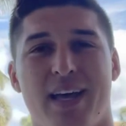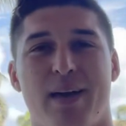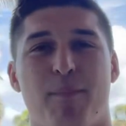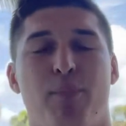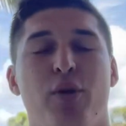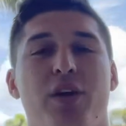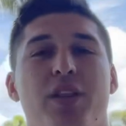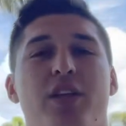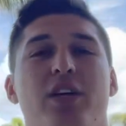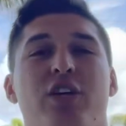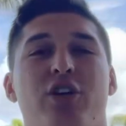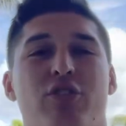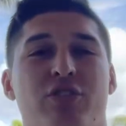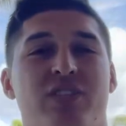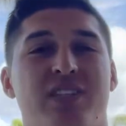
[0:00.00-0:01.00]
put
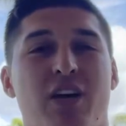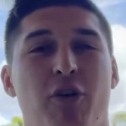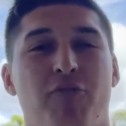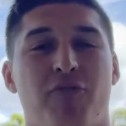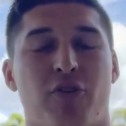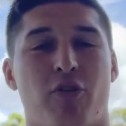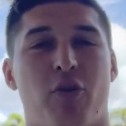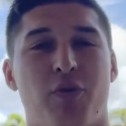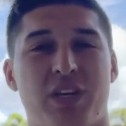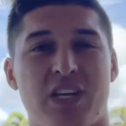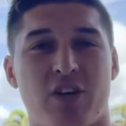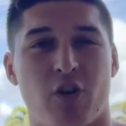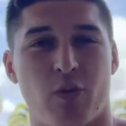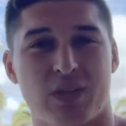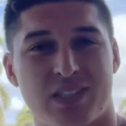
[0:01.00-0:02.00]
yourself, your own
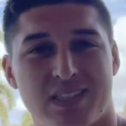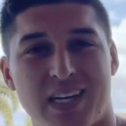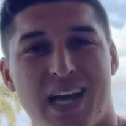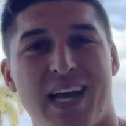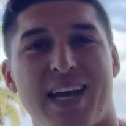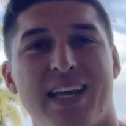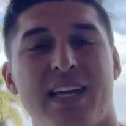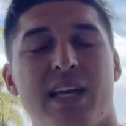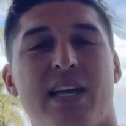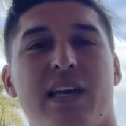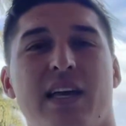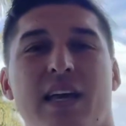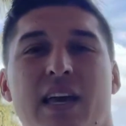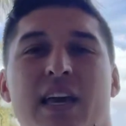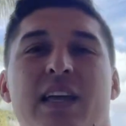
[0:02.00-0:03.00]
ego aside
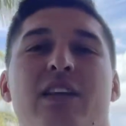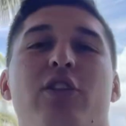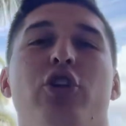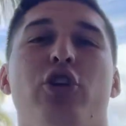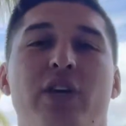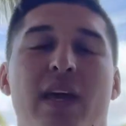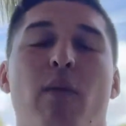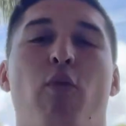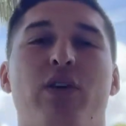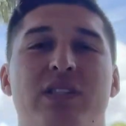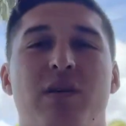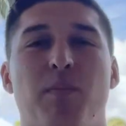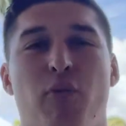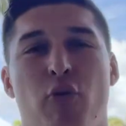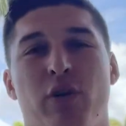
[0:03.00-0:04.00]
and look at
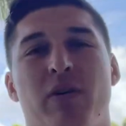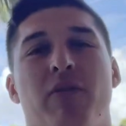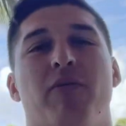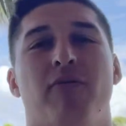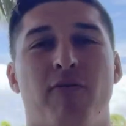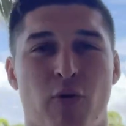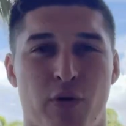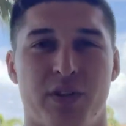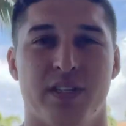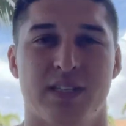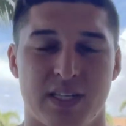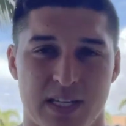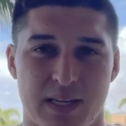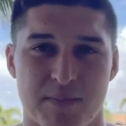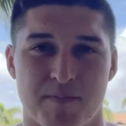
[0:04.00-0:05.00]
what's important for the
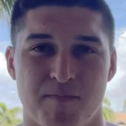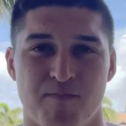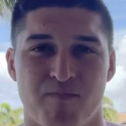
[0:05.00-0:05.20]
team.